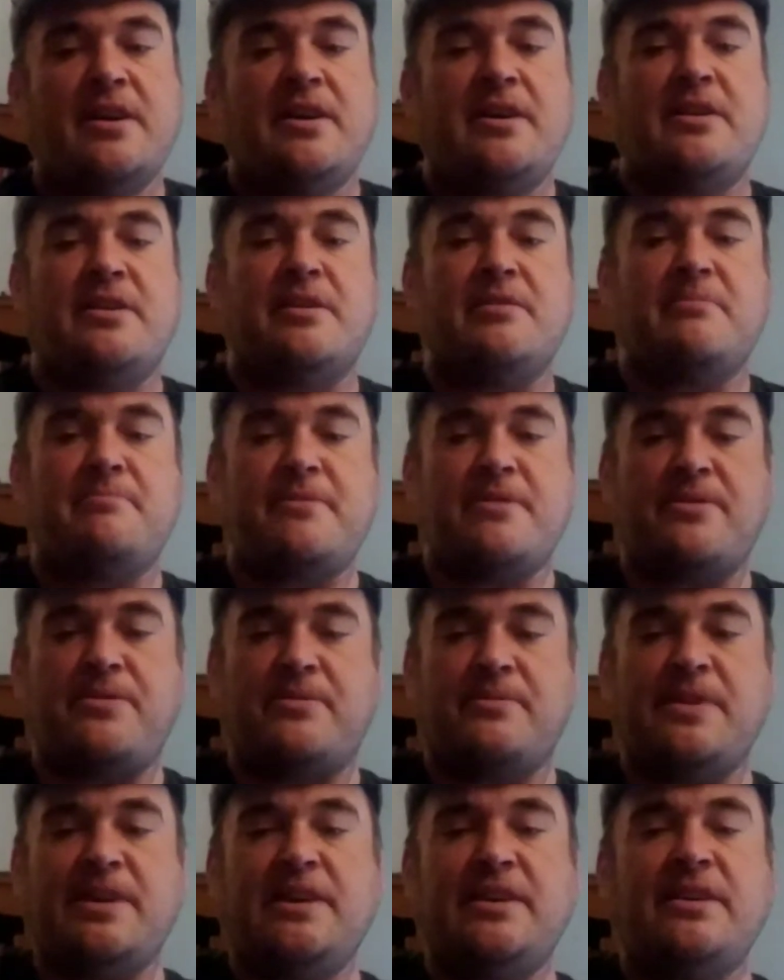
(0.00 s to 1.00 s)
And number
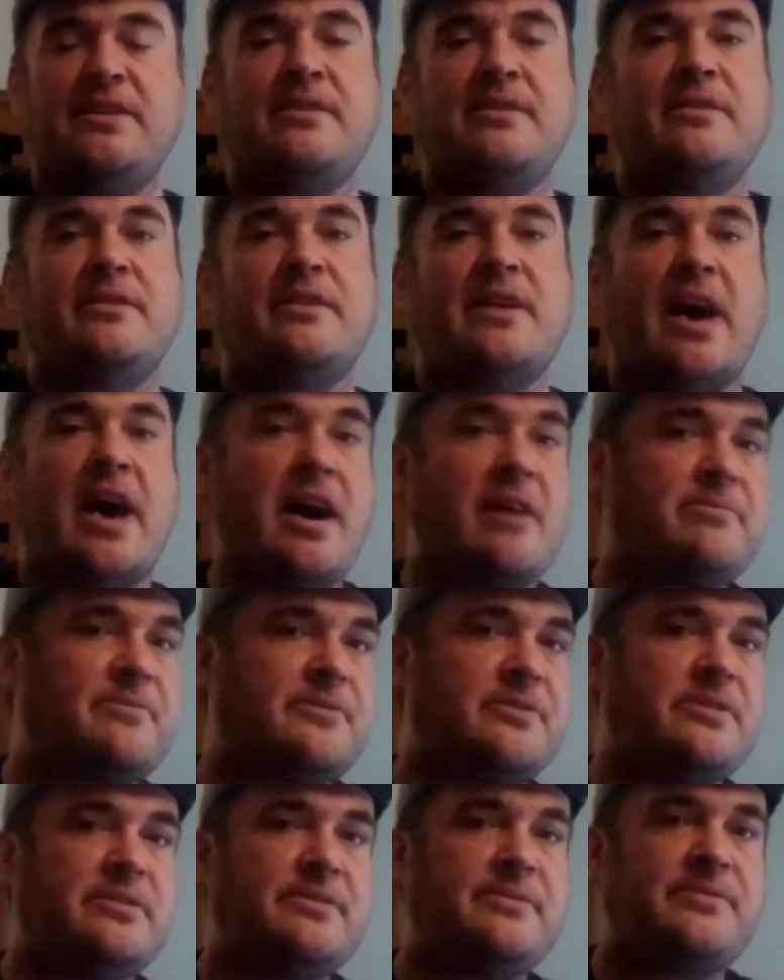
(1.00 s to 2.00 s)
3,
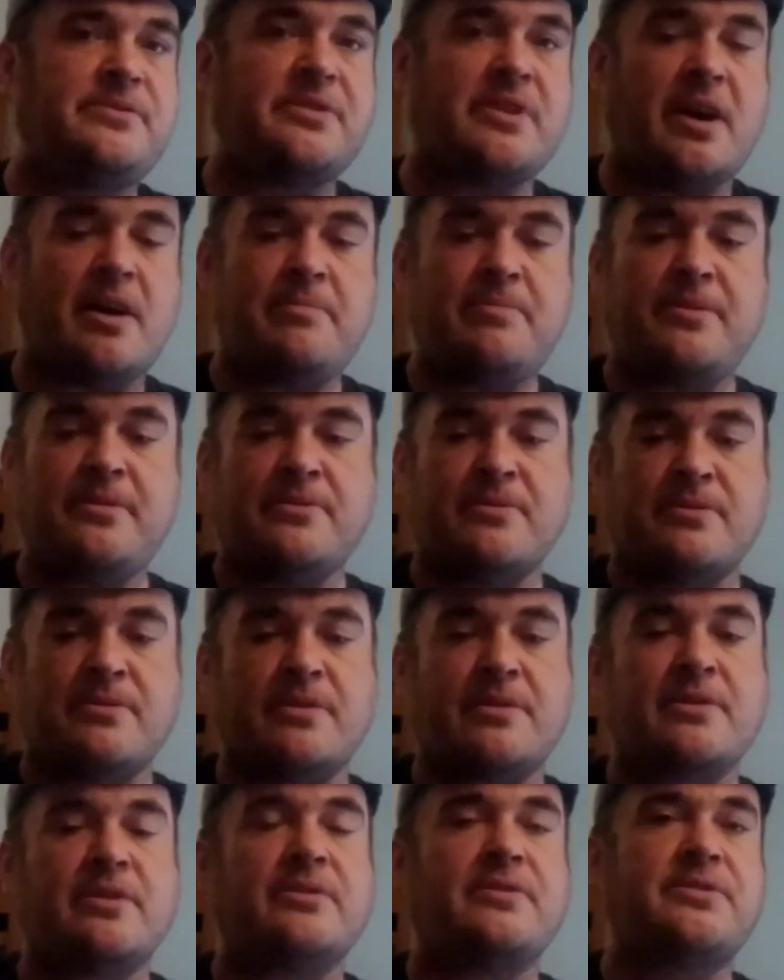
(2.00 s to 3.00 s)
after you've shopped the
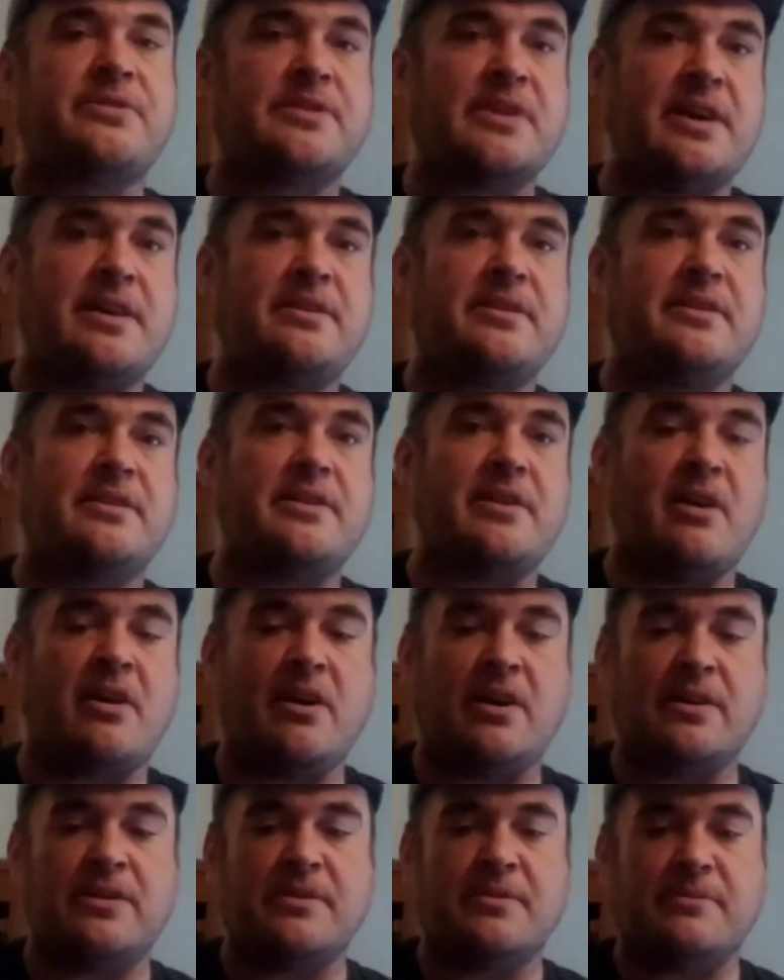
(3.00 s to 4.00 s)
order, send an
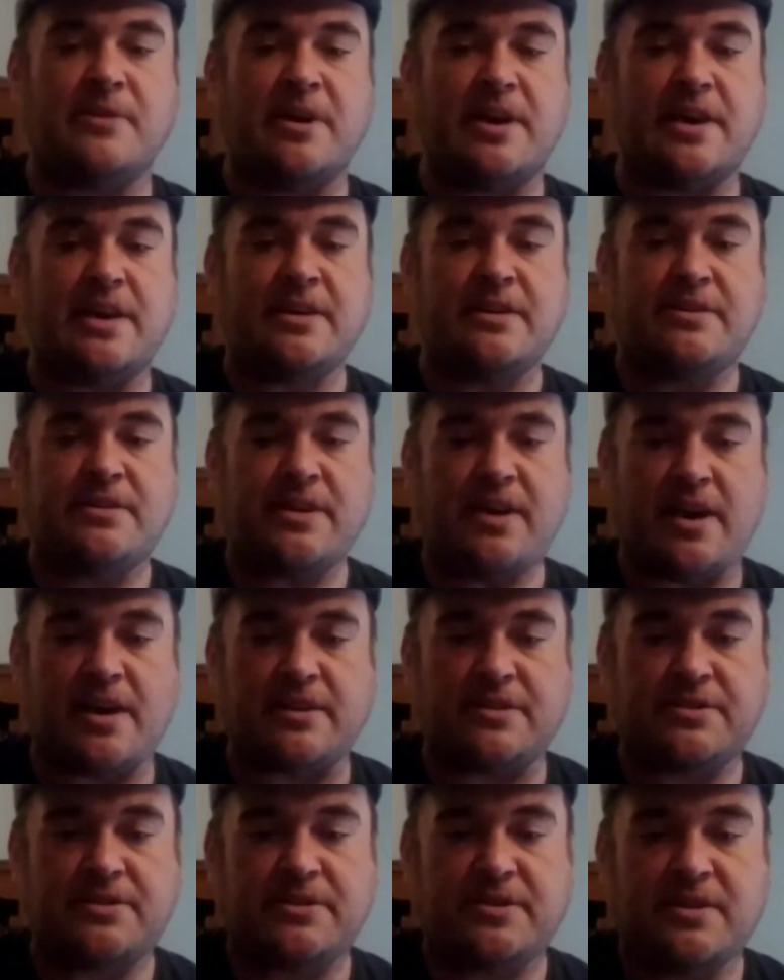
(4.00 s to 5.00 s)
on the way
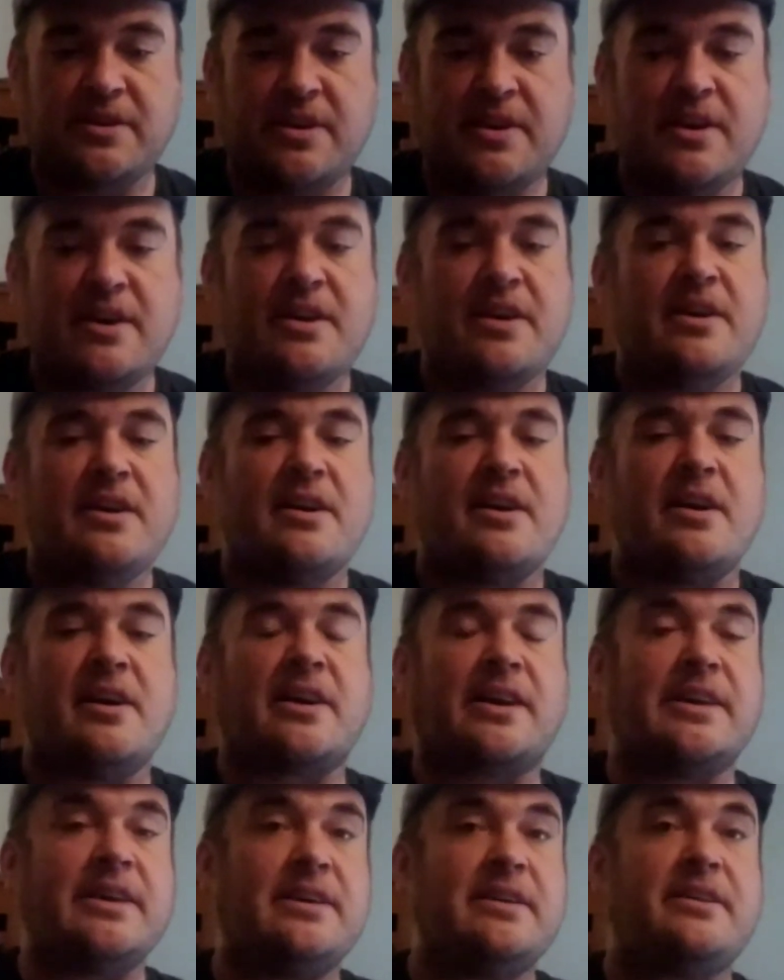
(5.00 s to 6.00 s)
text.
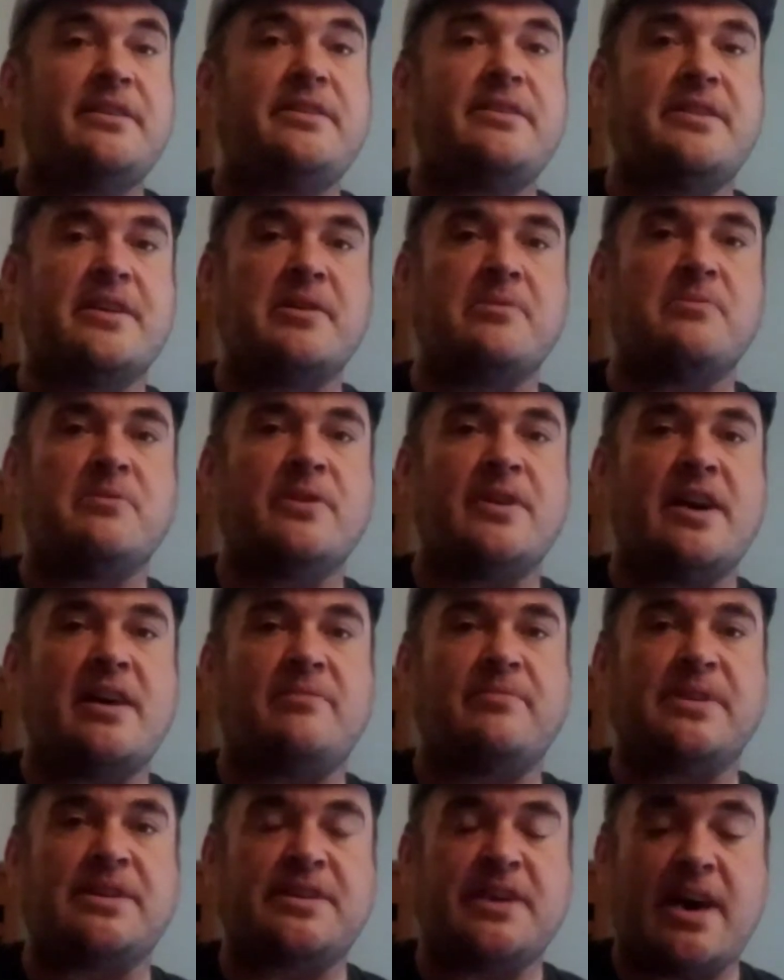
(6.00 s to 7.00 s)
Again, they will
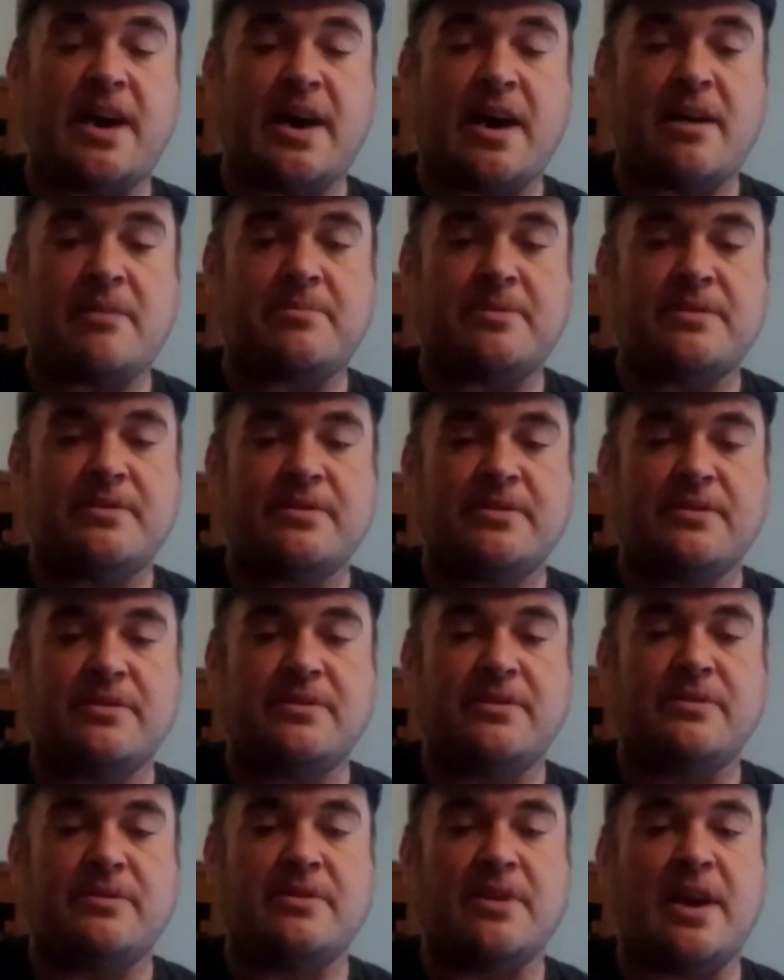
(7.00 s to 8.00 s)
have a tab
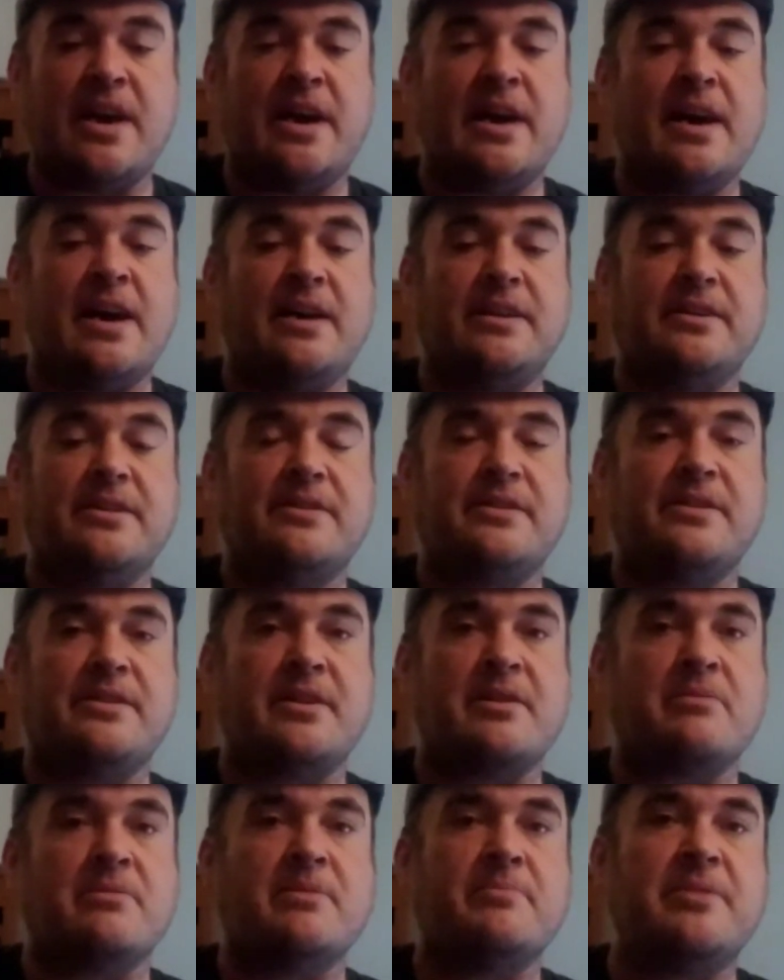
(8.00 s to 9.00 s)
and
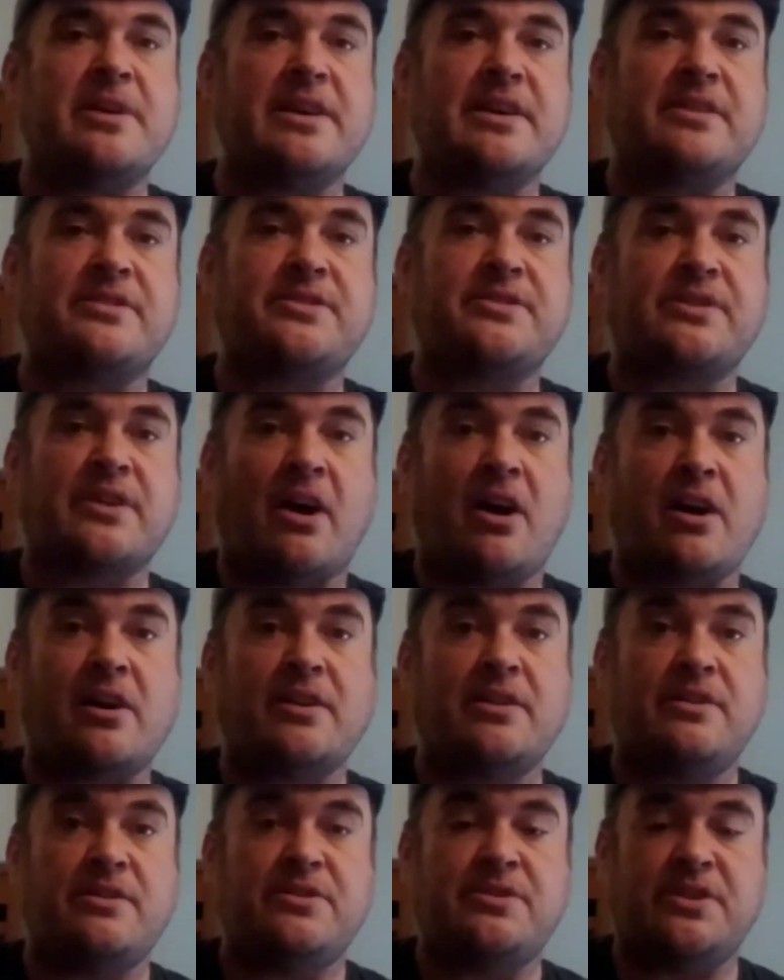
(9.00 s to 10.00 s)
there will be a
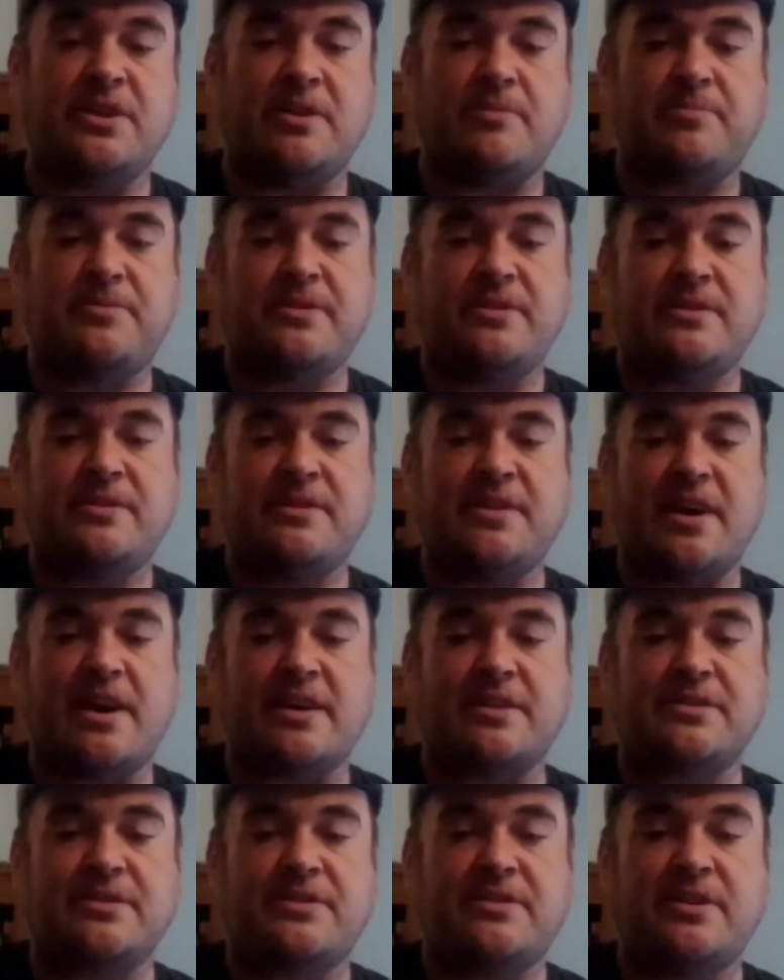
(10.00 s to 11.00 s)
stock Shipt
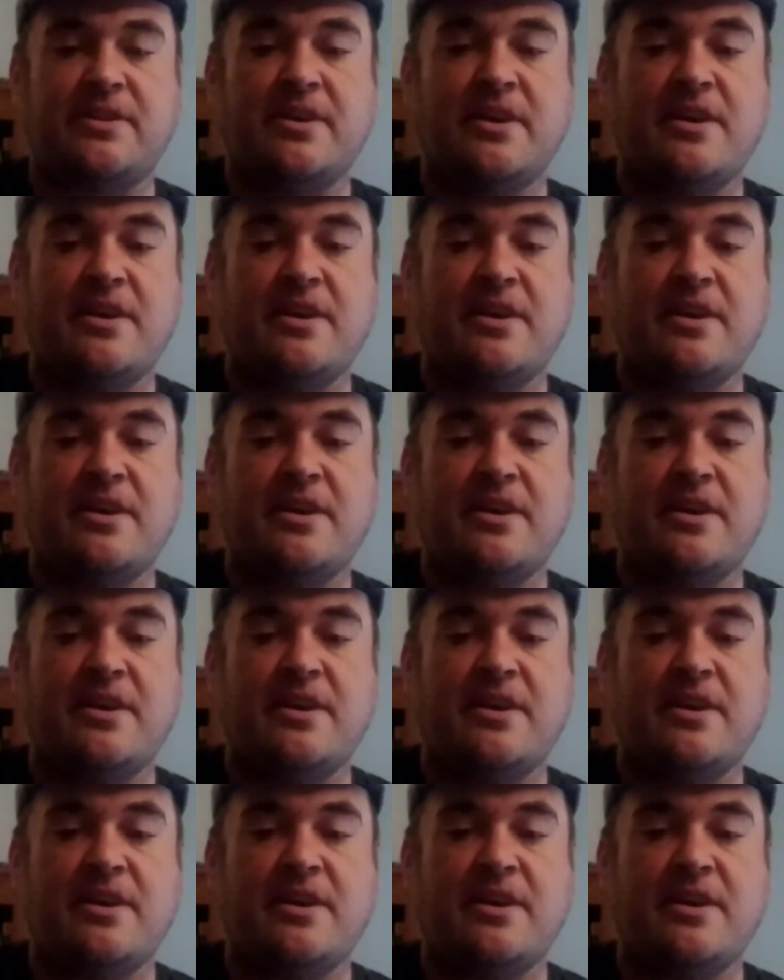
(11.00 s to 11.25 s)
text,